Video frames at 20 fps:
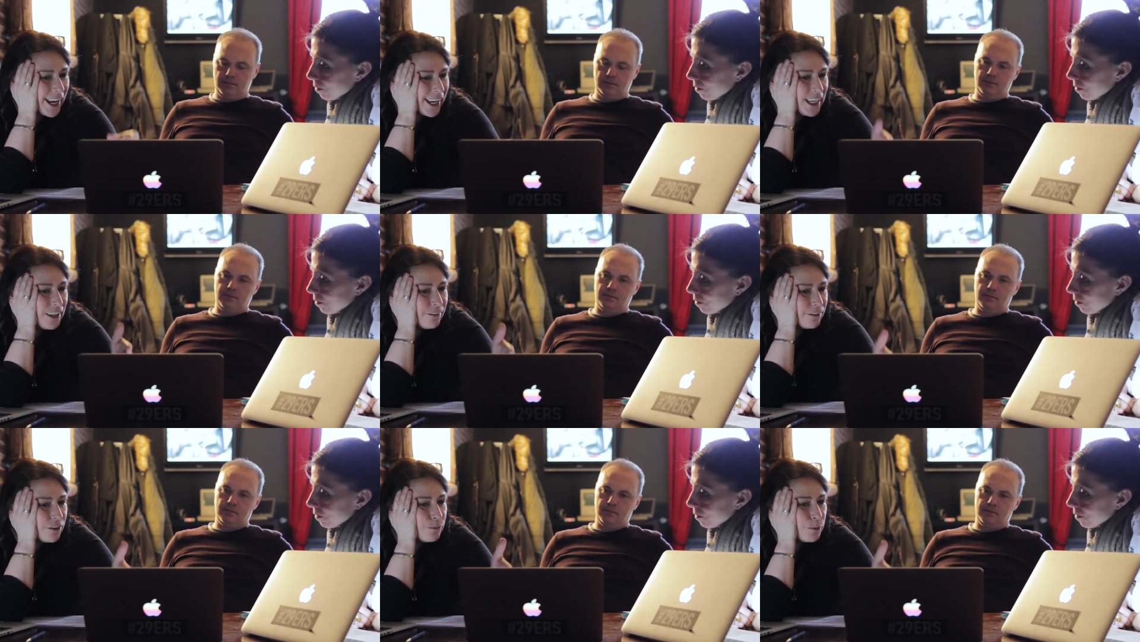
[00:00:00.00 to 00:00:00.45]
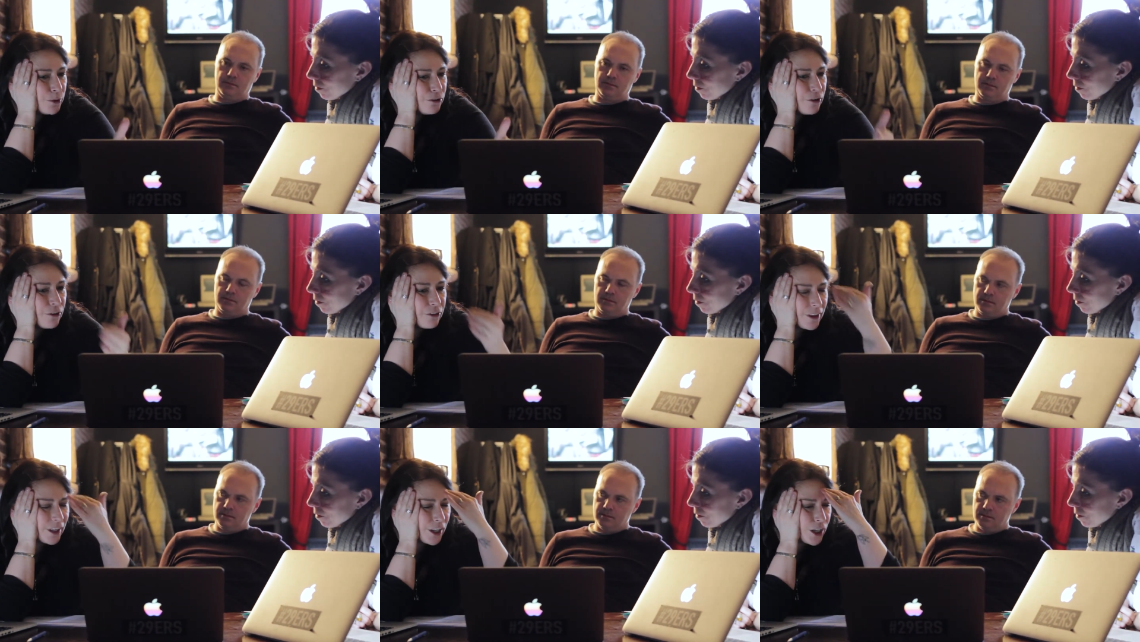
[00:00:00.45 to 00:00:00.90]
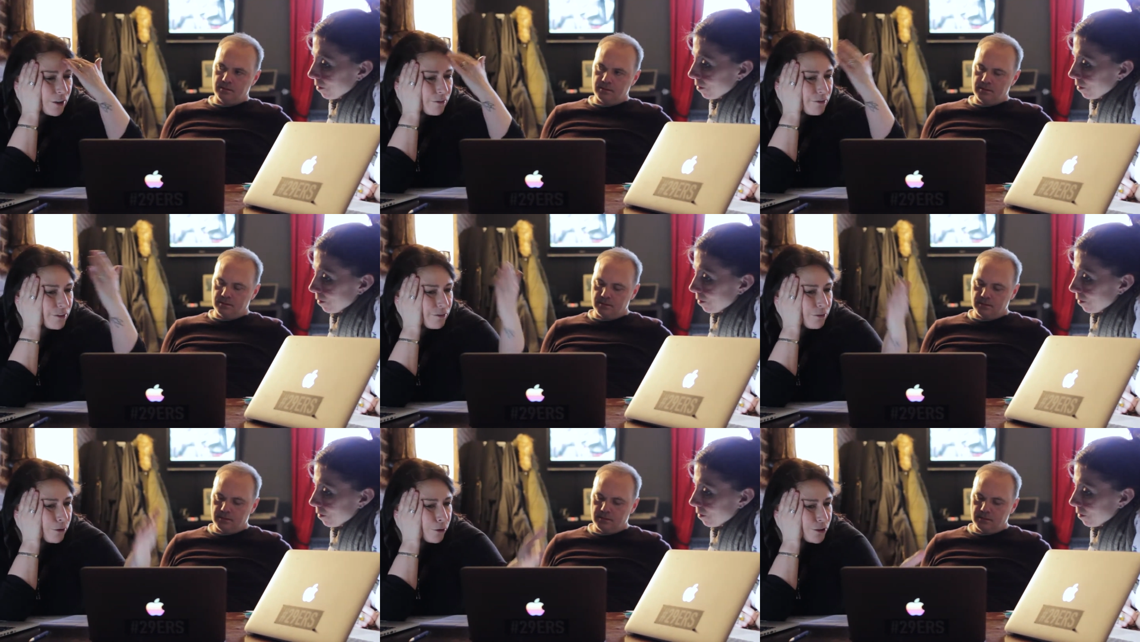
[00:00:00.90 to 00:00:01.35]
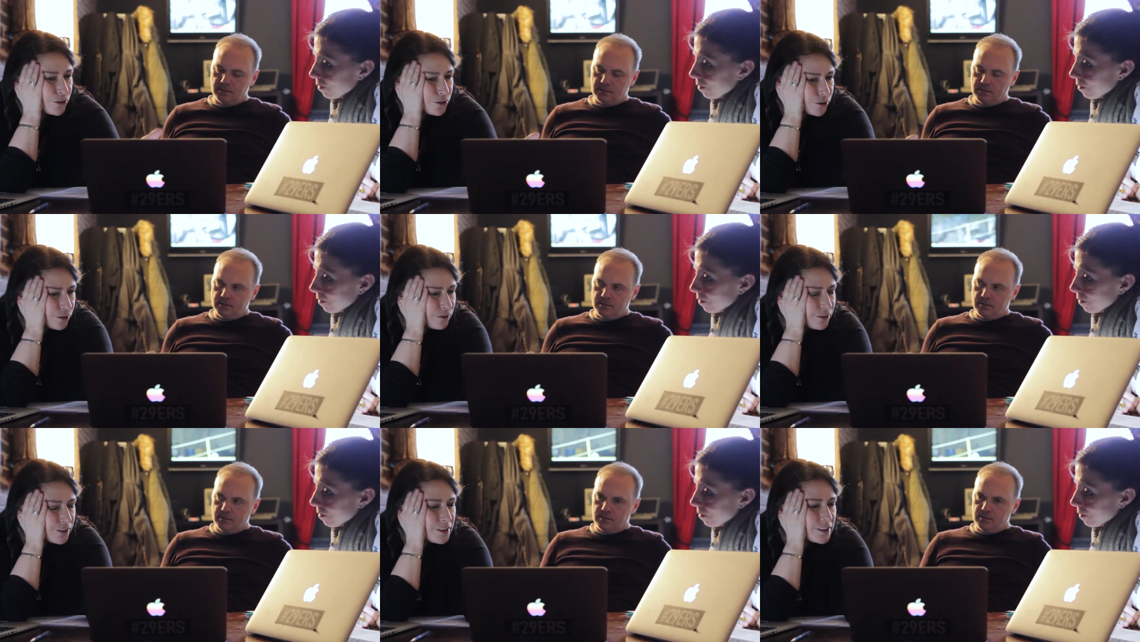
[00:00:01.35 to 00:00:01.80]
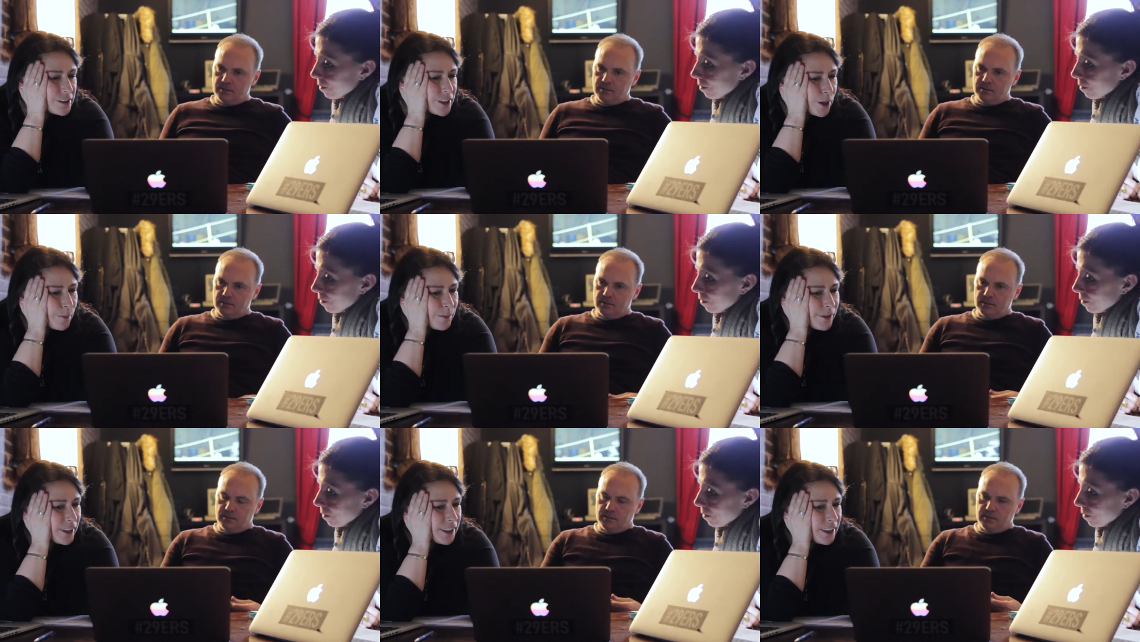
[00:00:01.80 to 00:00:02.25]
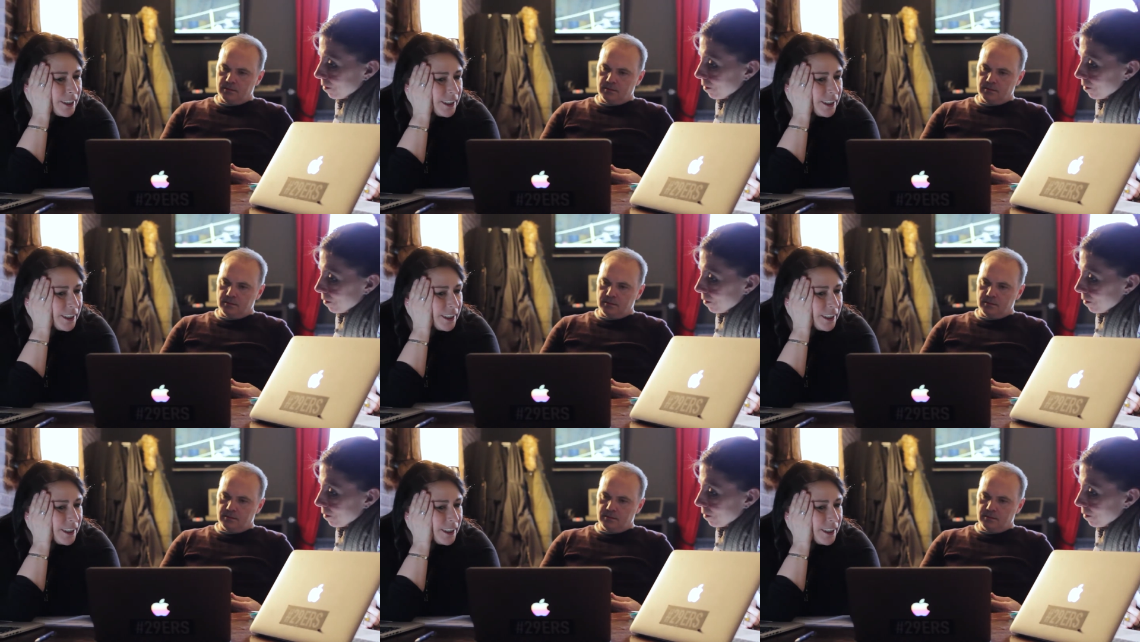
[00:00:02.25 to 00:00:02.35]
Speaker 1: even when you think of the voiceover that's coming in